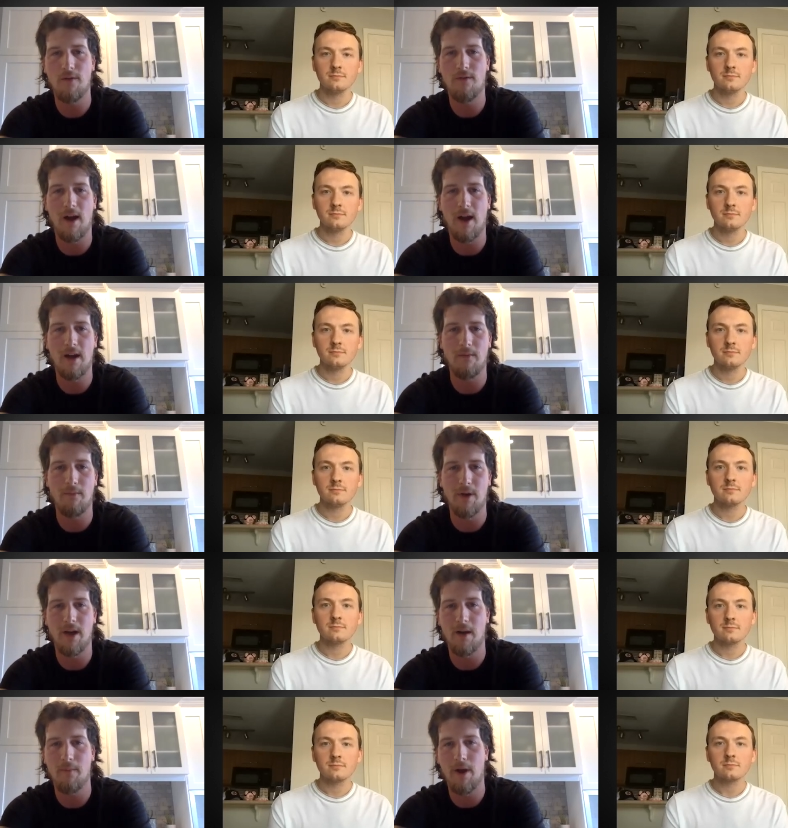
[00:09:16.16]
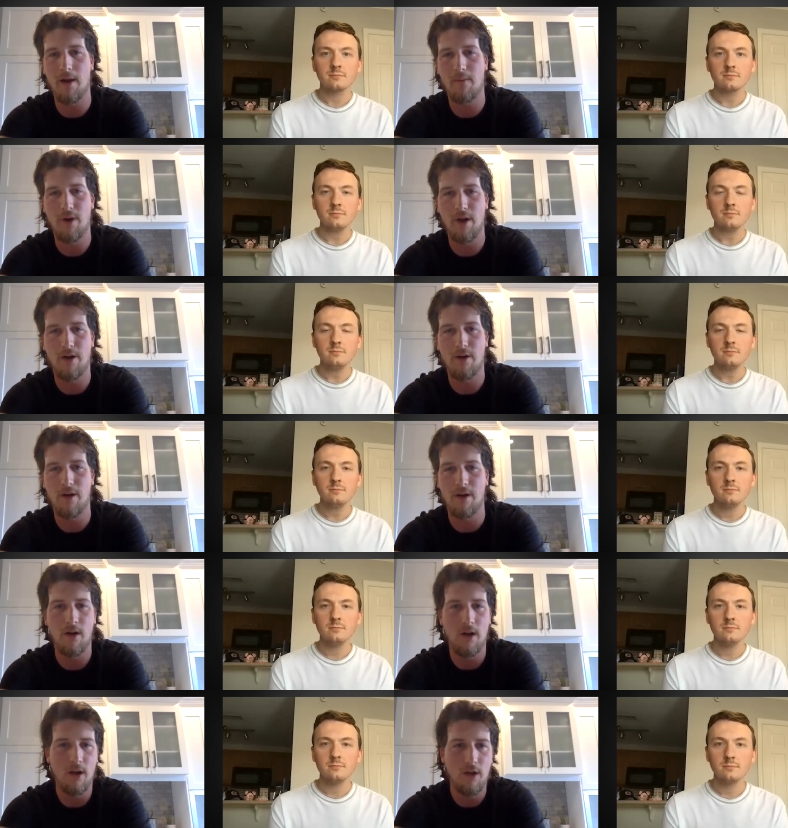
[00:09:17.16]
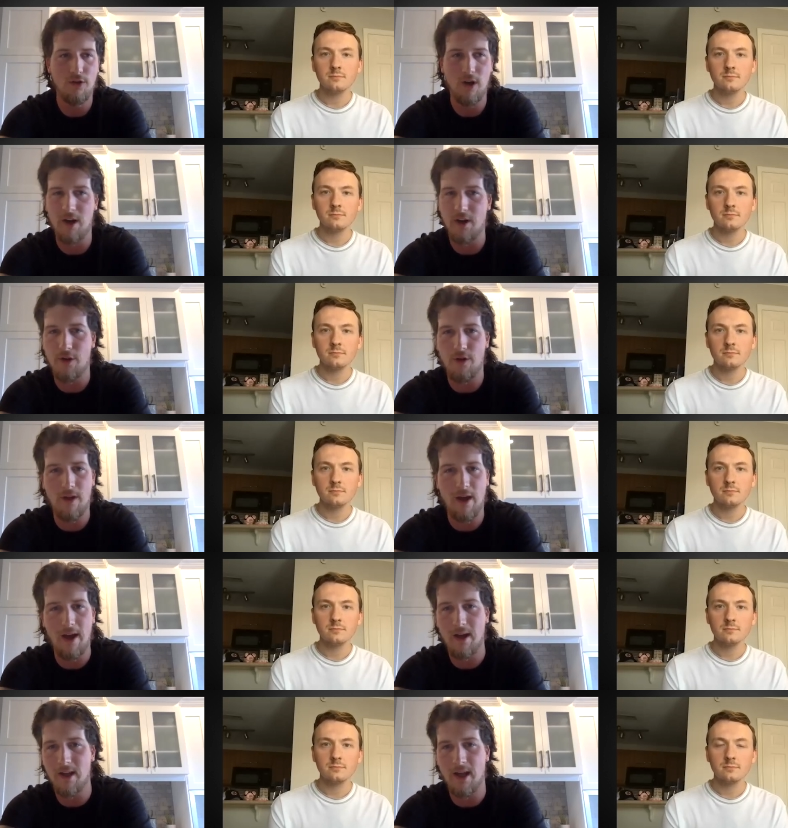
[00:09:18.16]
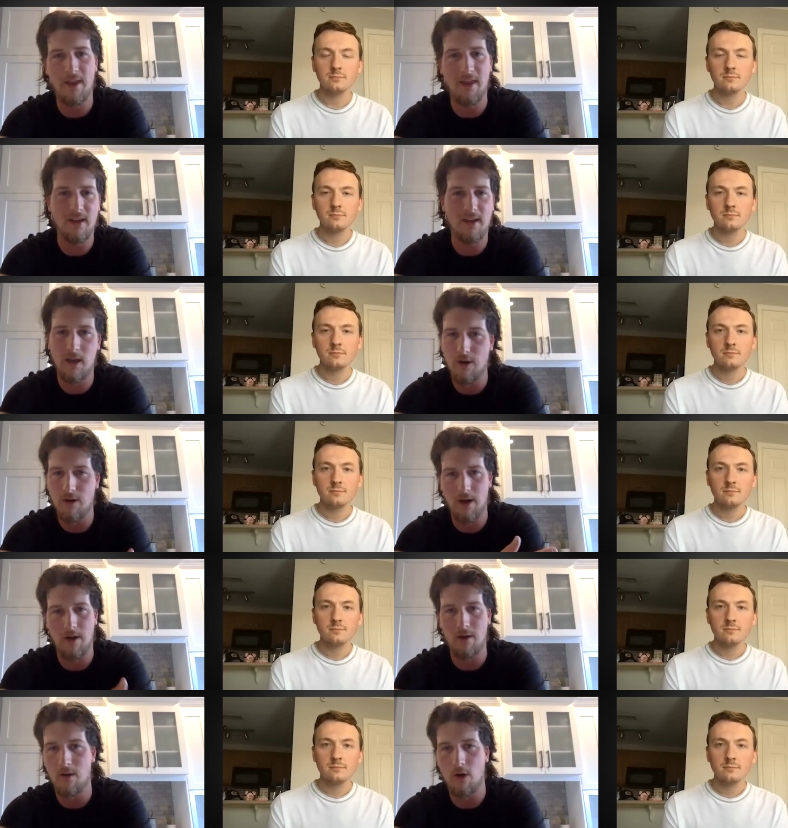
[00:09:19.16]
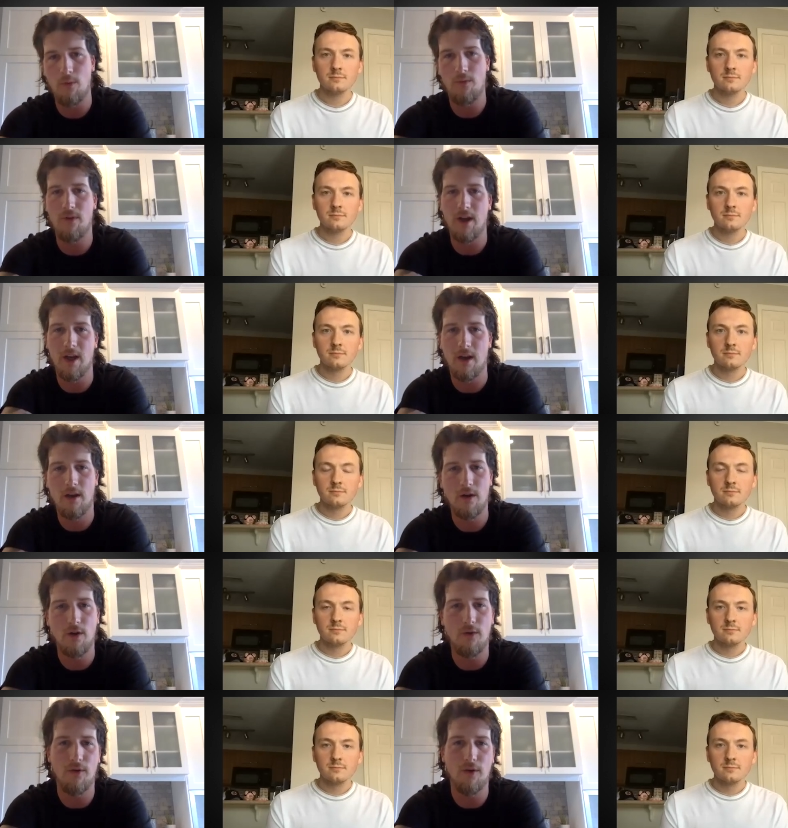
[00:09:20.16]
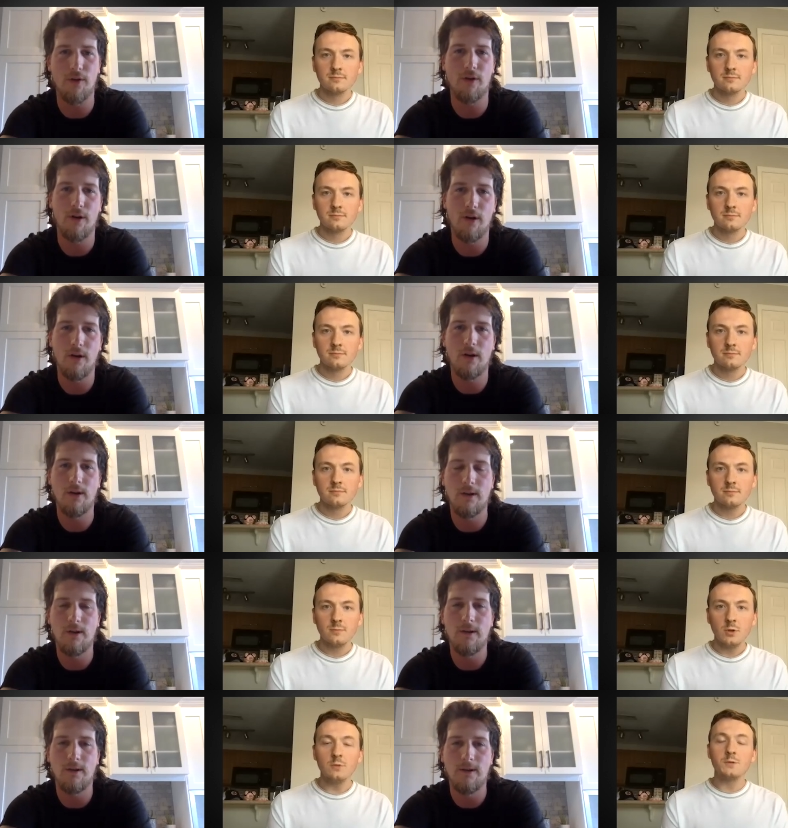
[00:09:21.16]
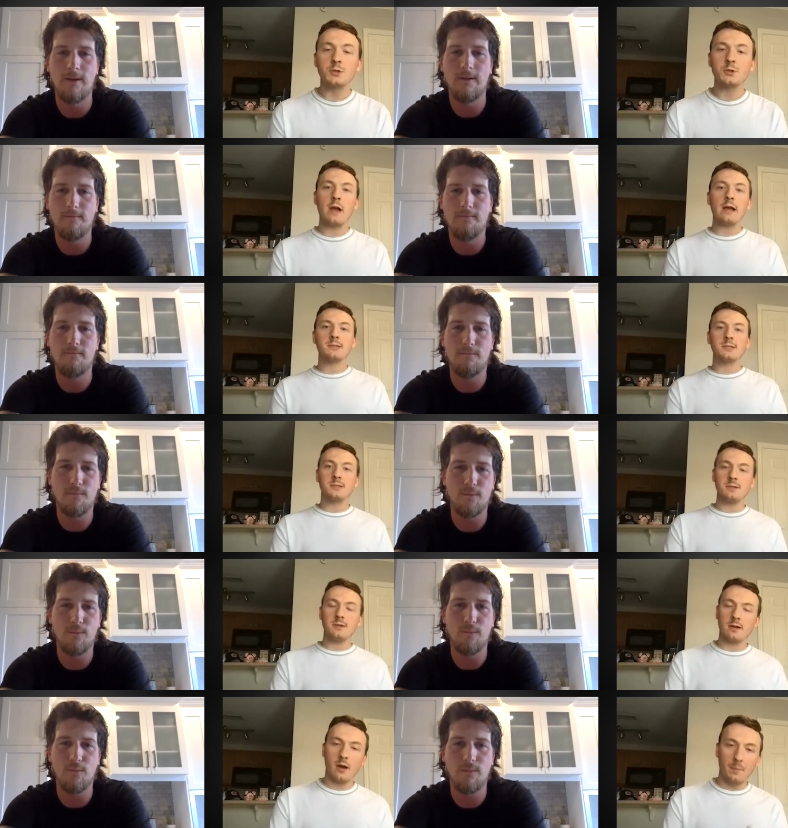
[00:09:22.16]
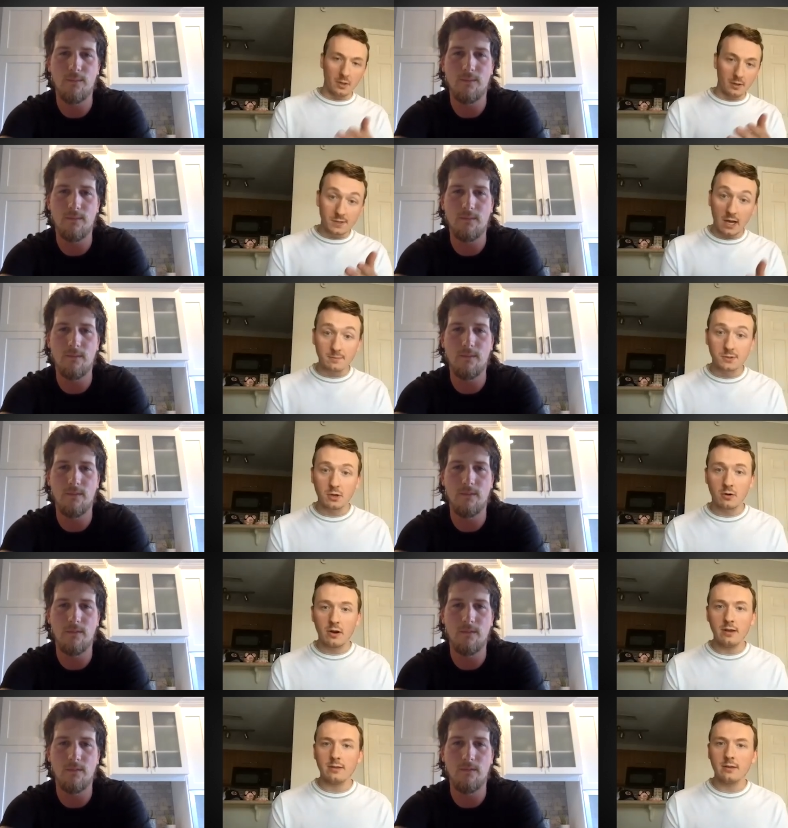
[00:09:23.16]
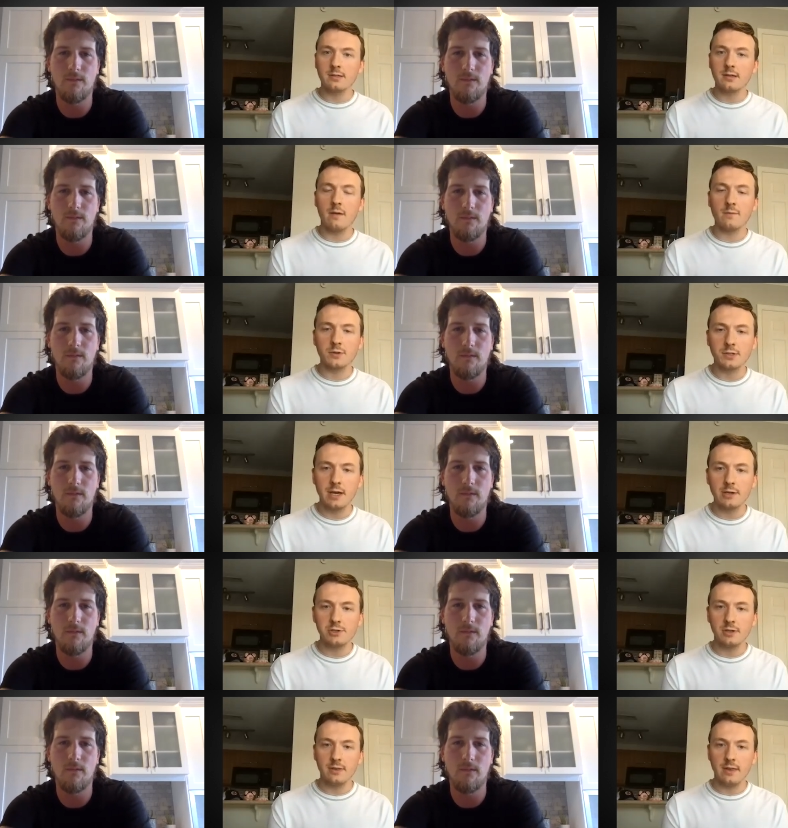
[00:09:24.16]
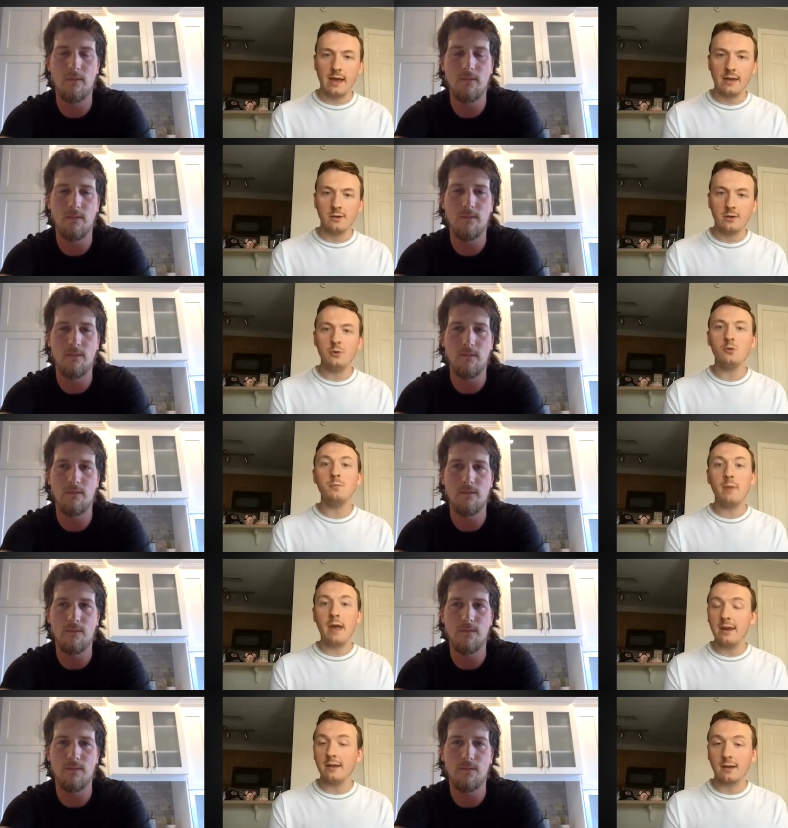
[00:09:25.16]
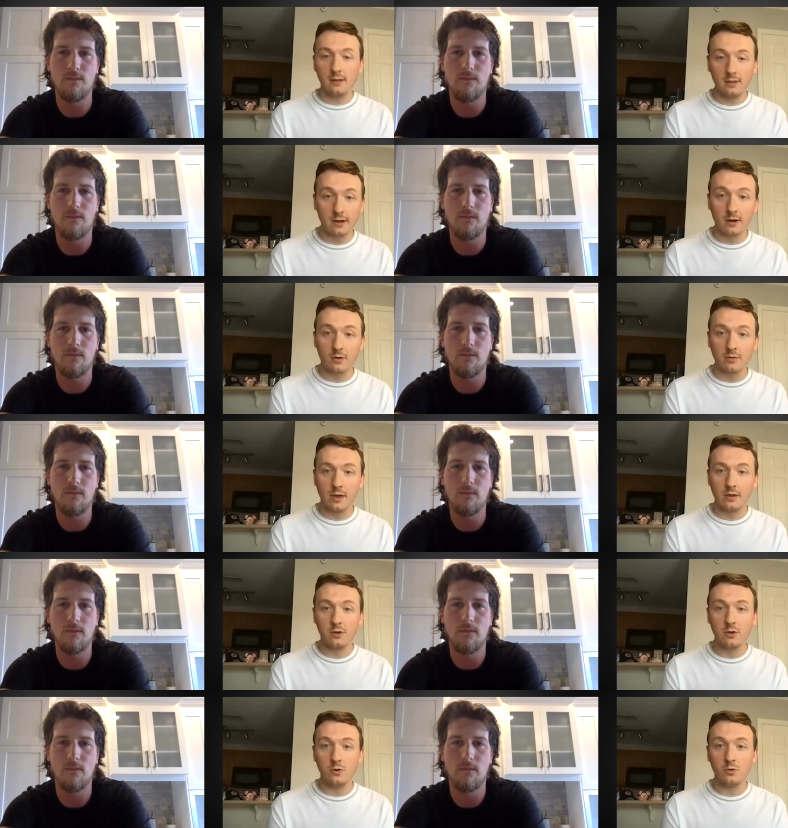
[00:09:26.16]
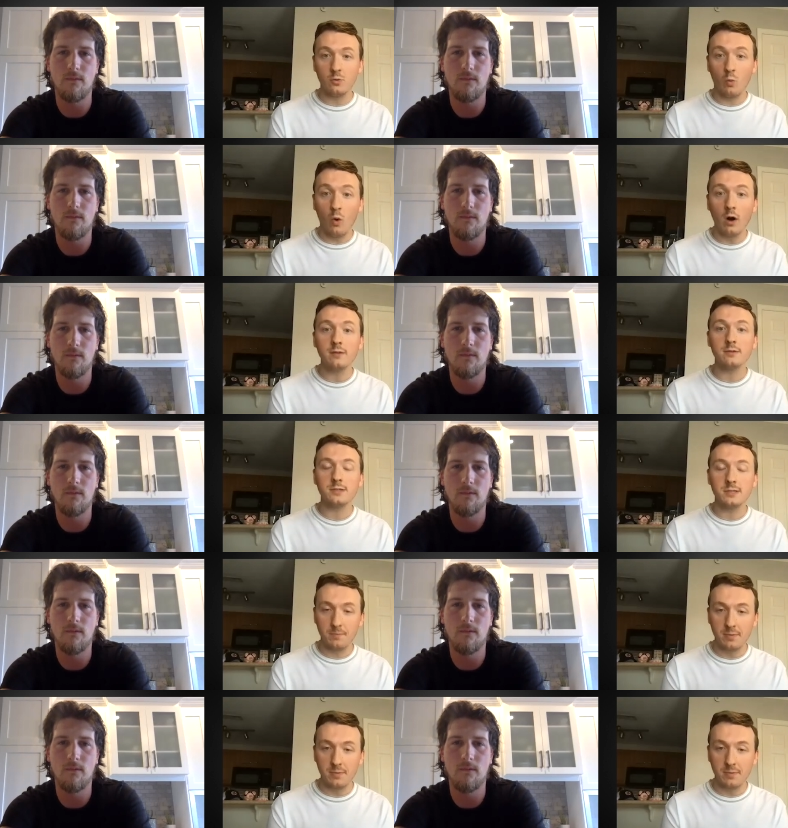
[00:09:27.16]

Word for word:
Speaker 1: of that and be an impact player and try to do that again this year and hopefully go further.
Speaker 2: You've stressed a couple of times already in this conversation that you made it clear that you want to